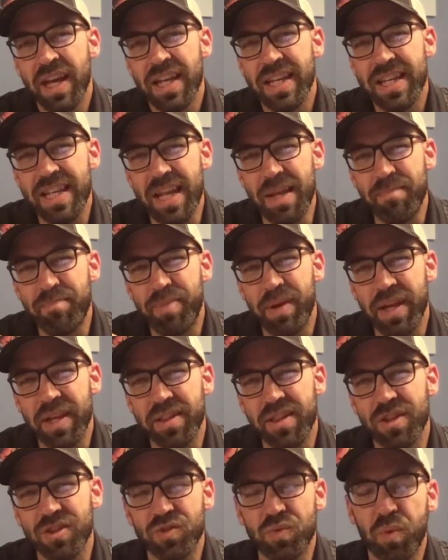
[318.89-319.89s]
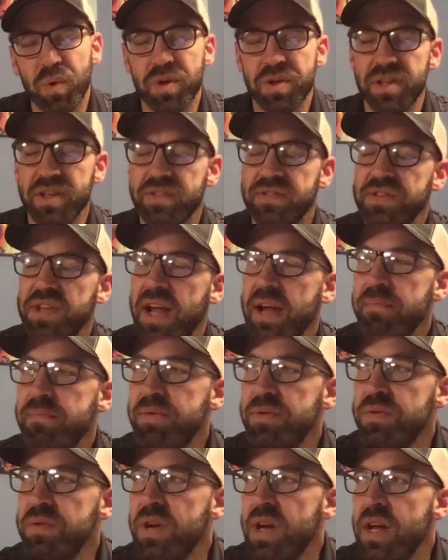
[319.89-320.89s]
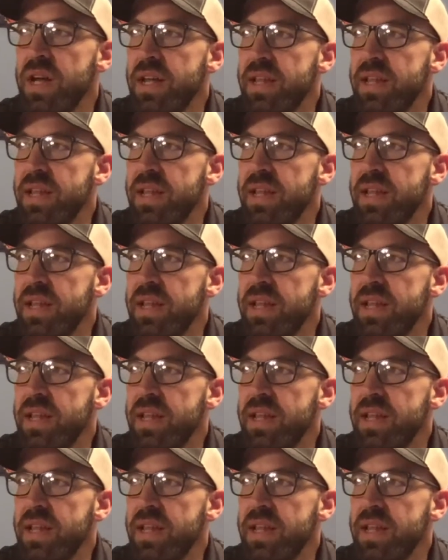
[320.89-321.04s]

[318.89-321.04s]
nitpick this word disciple,